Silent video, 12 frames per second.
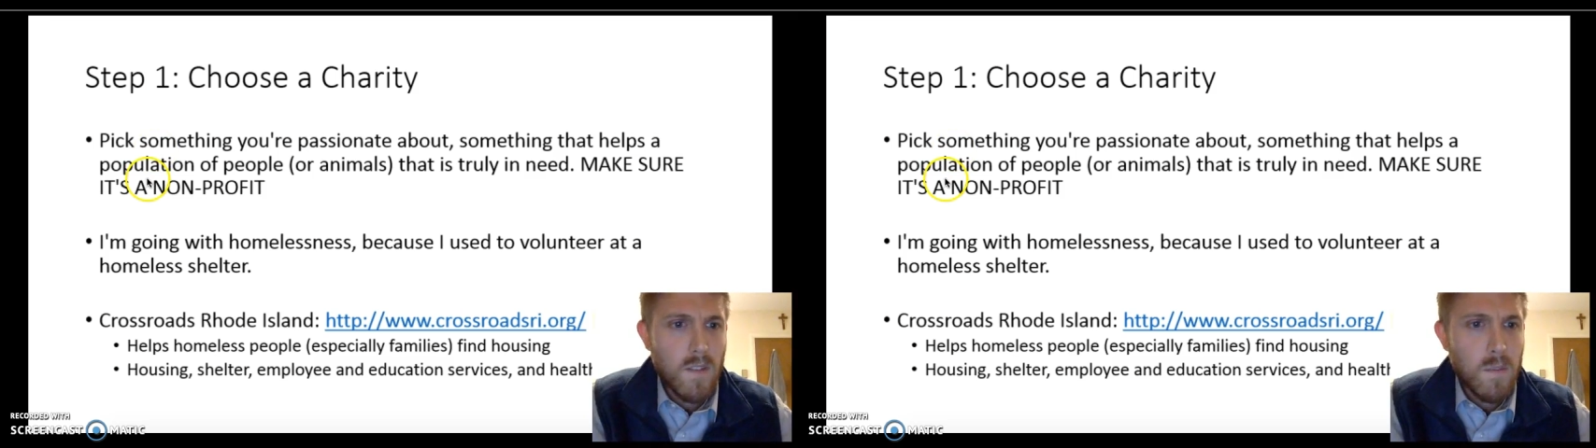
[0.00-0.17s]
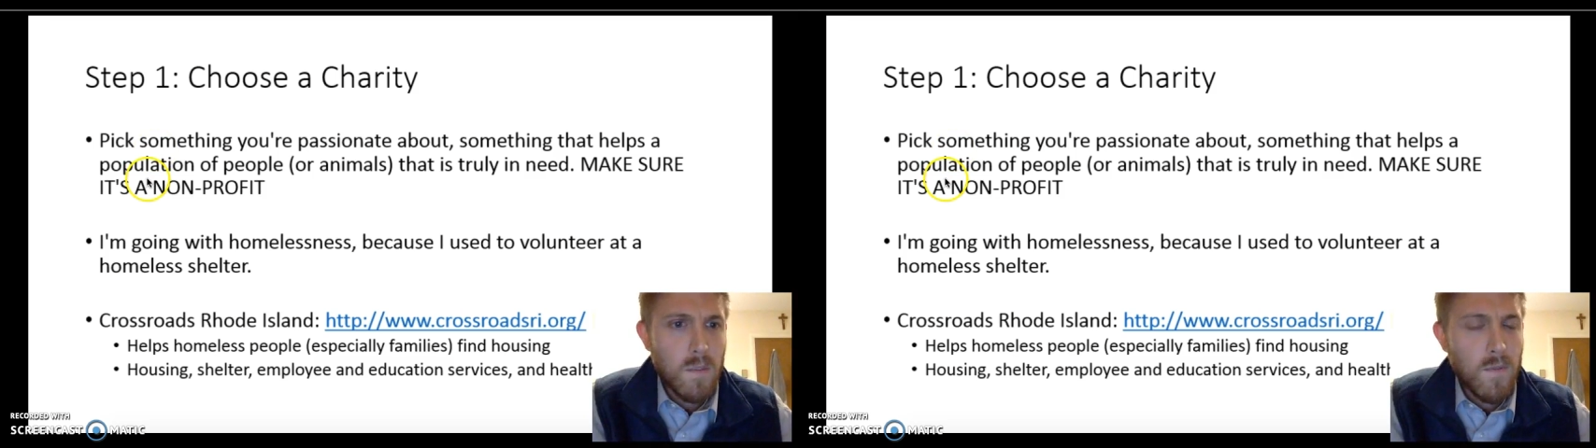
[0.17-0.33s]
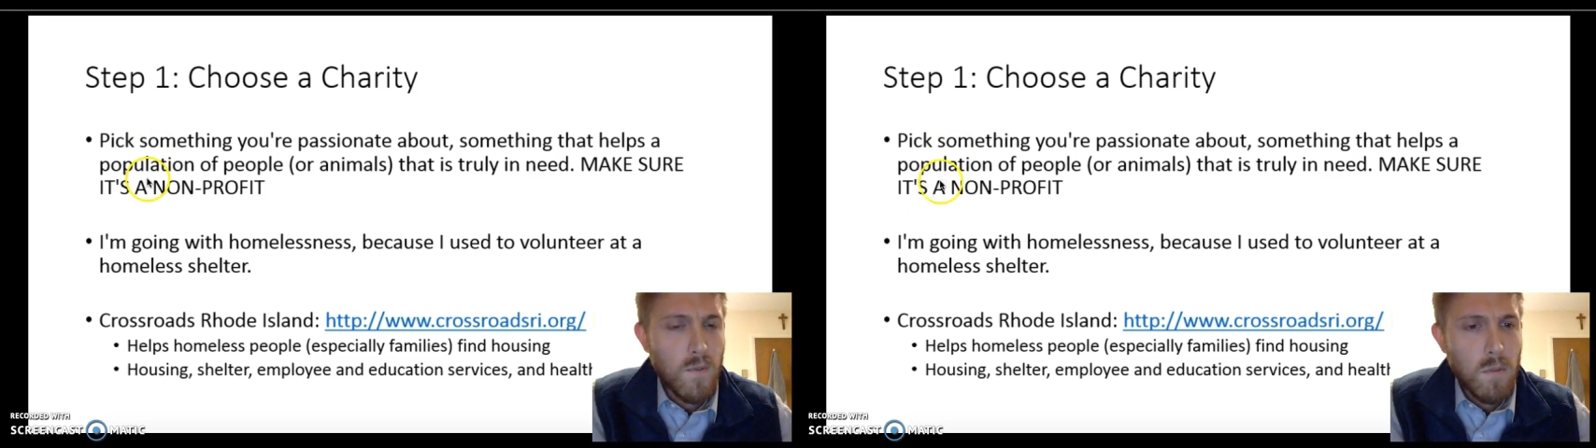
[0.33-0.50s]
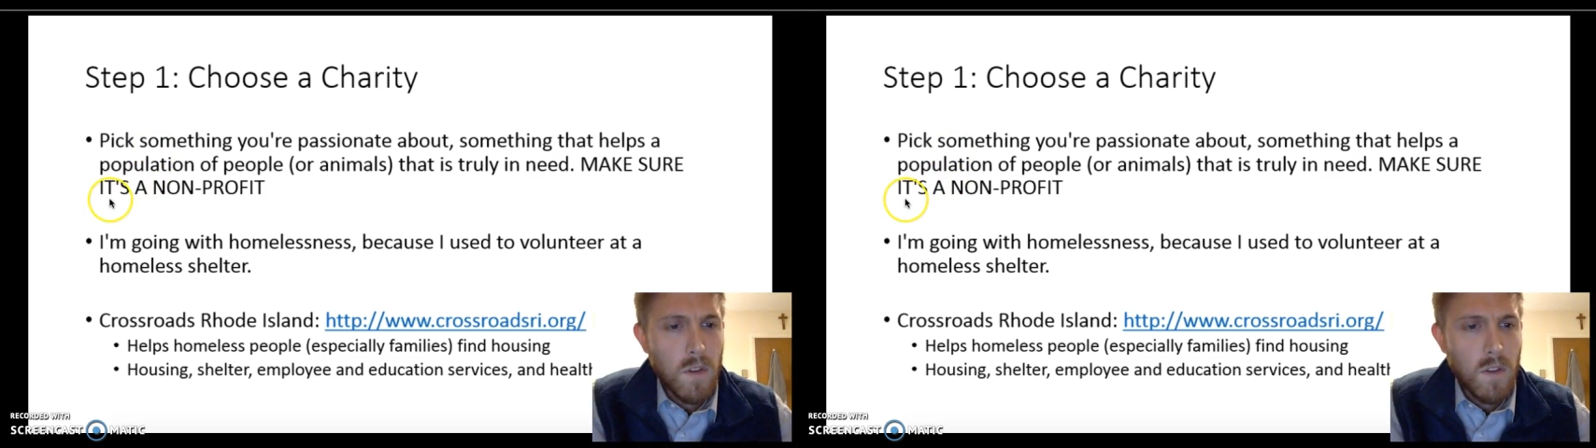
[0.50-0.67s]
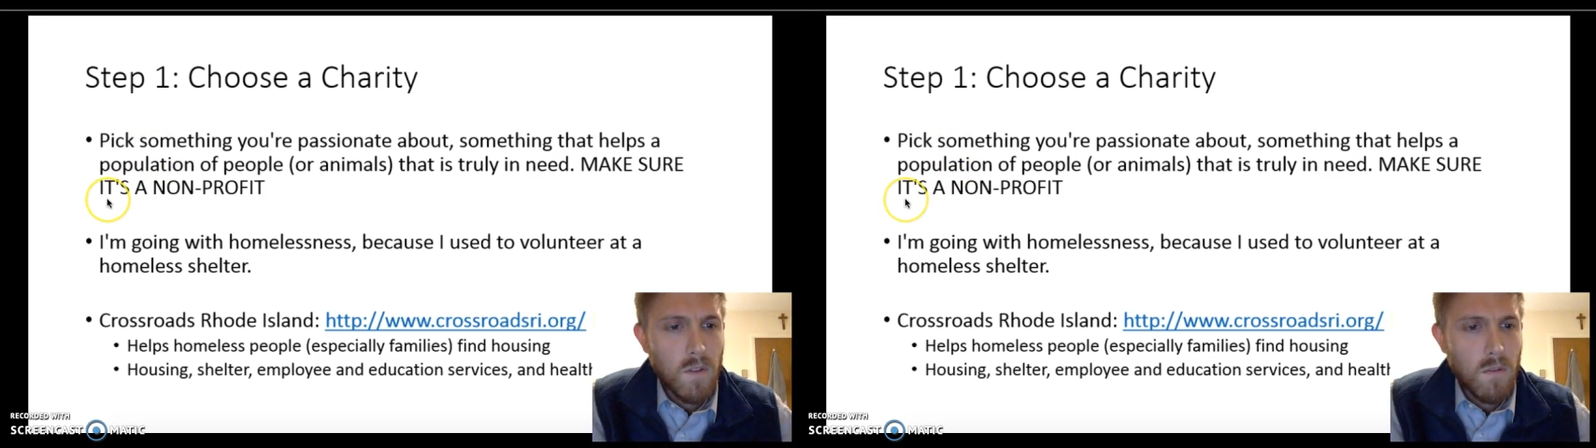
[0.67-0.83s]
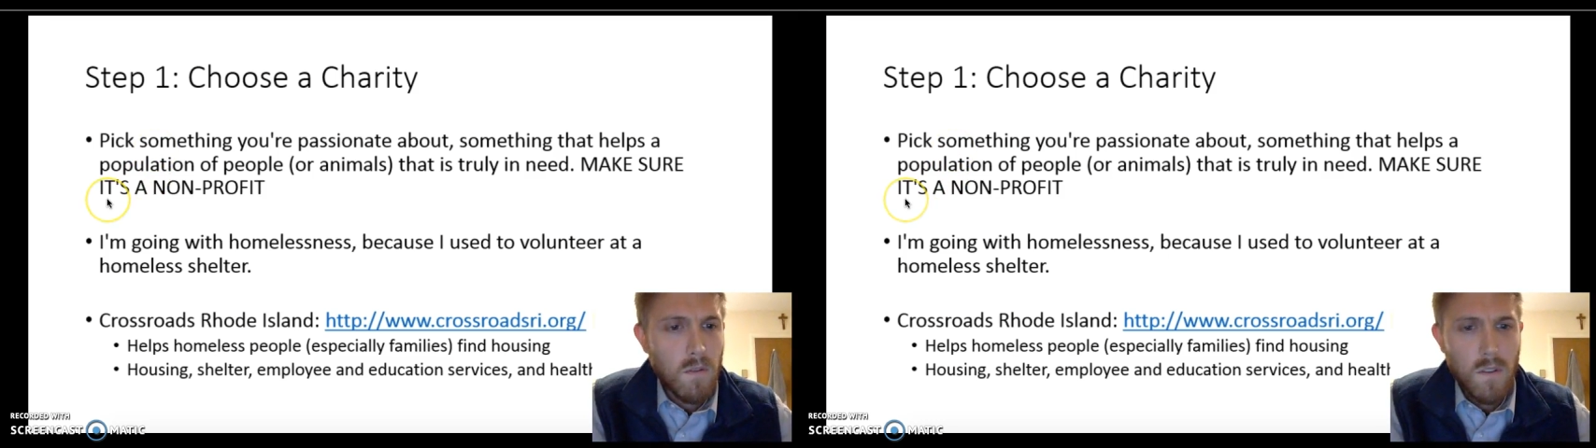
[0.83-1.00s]
some of your money is
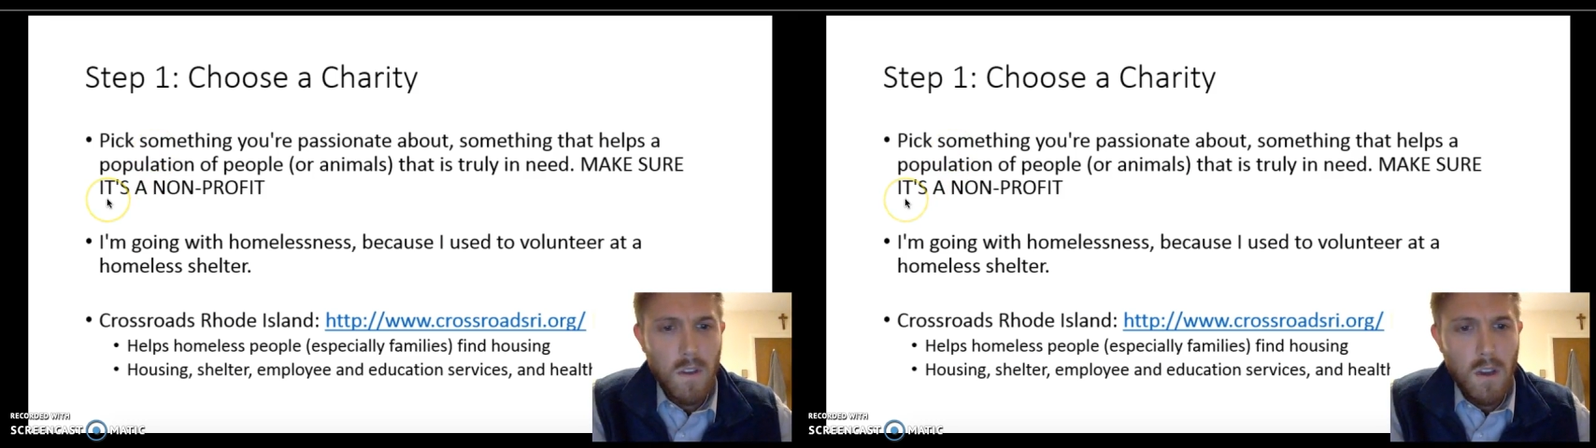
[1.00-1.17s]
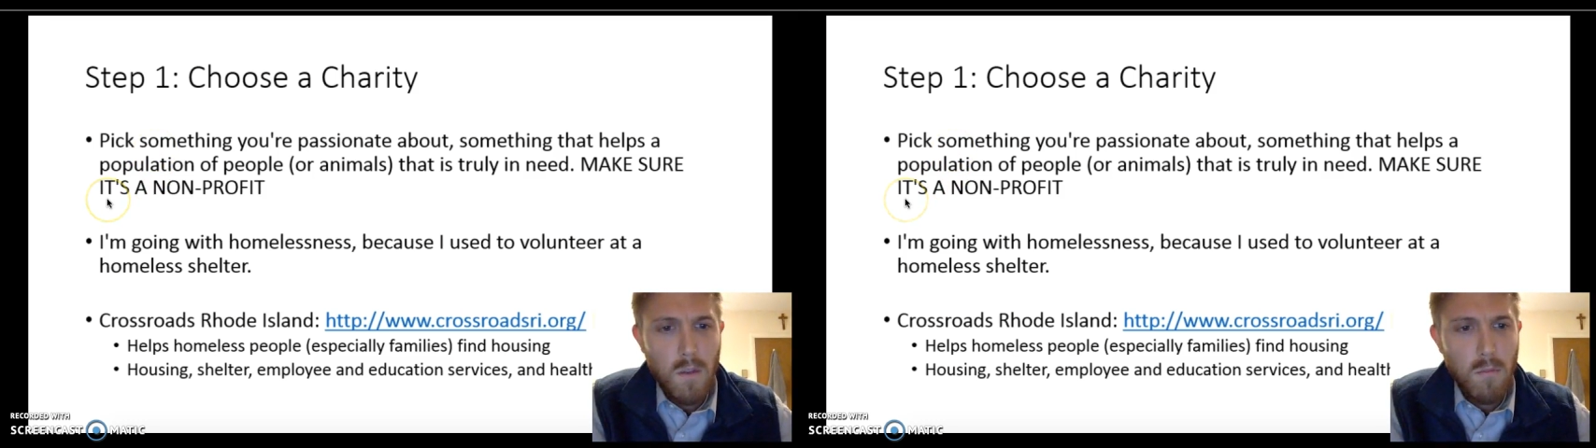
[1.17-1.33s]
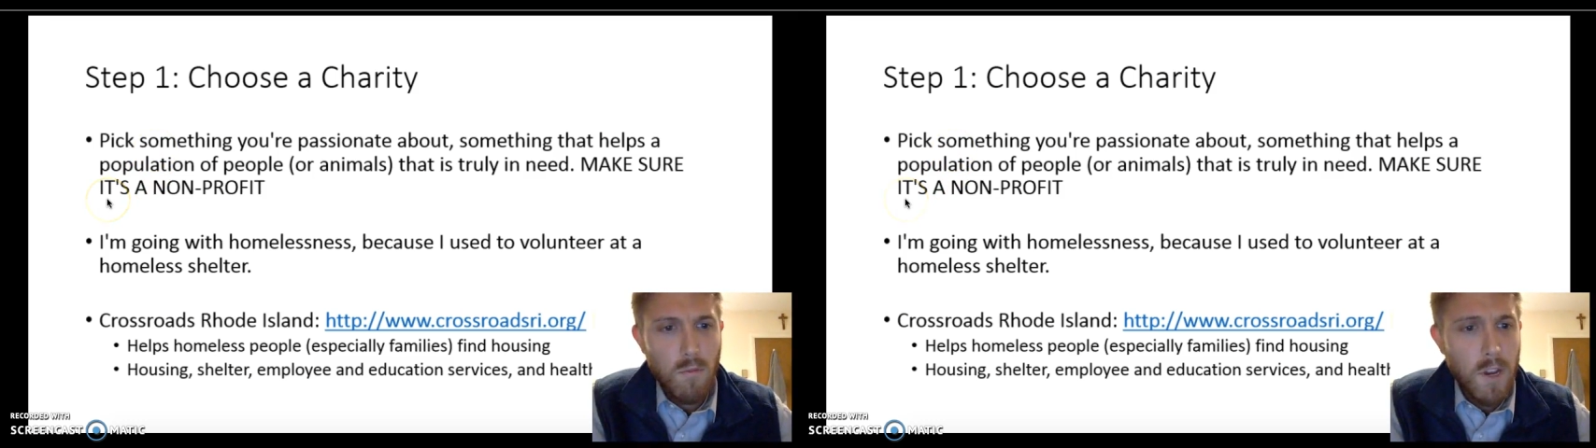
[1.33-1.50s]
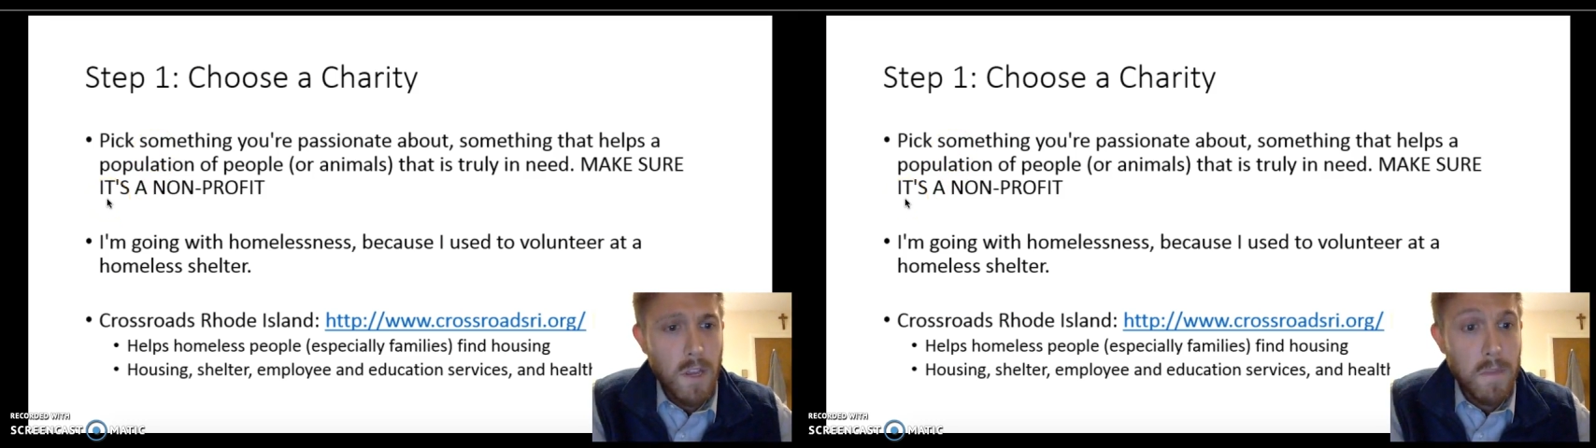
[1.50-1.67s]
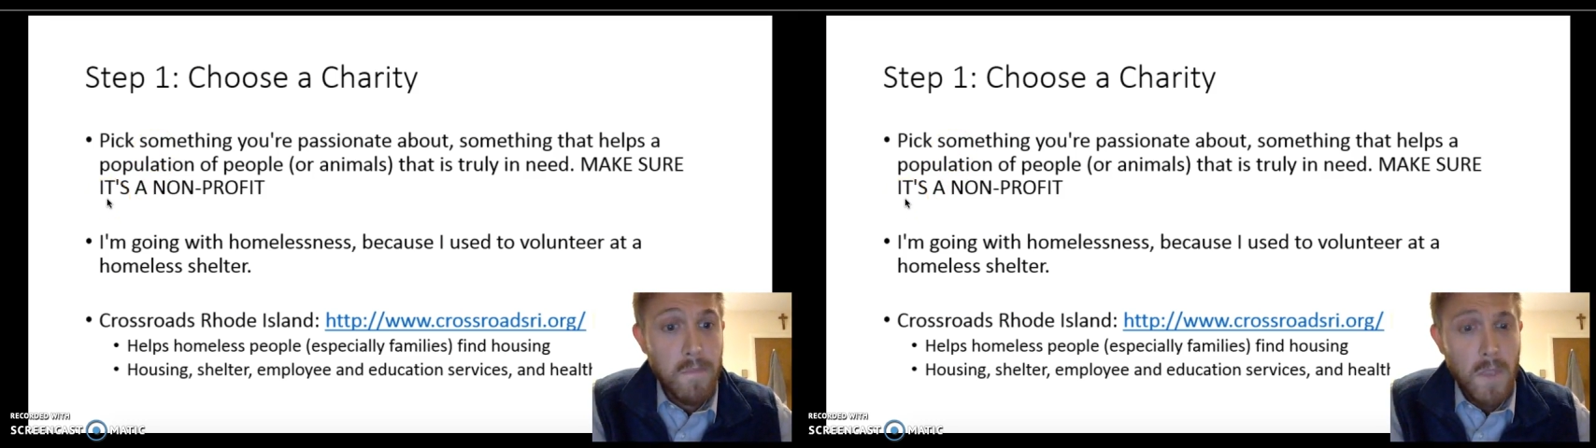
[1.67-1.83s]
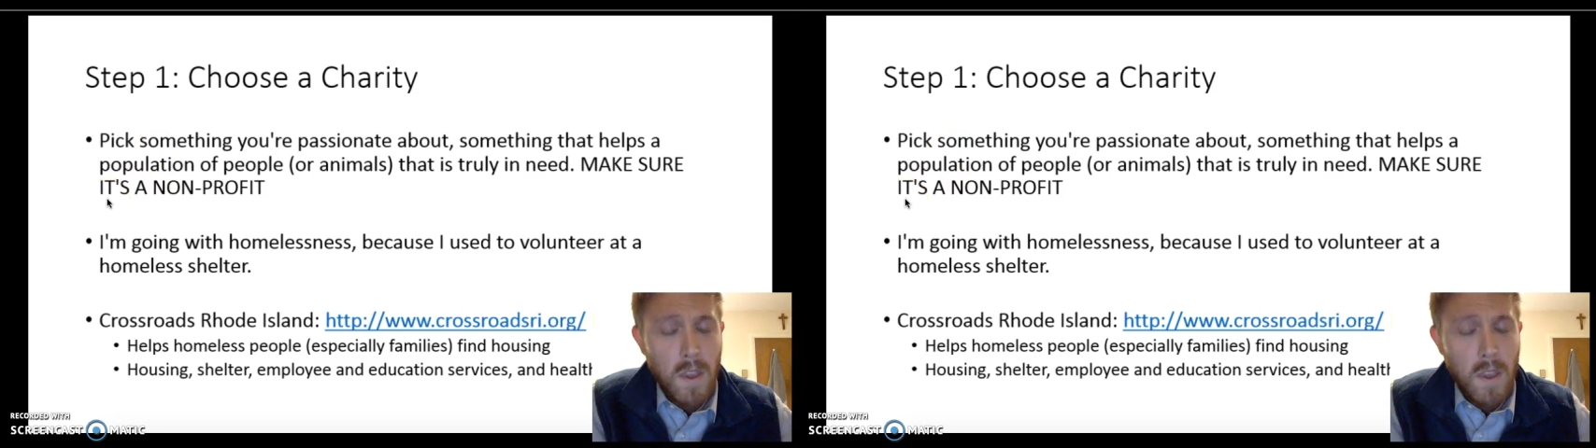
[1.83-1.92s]
going to Tom Brady.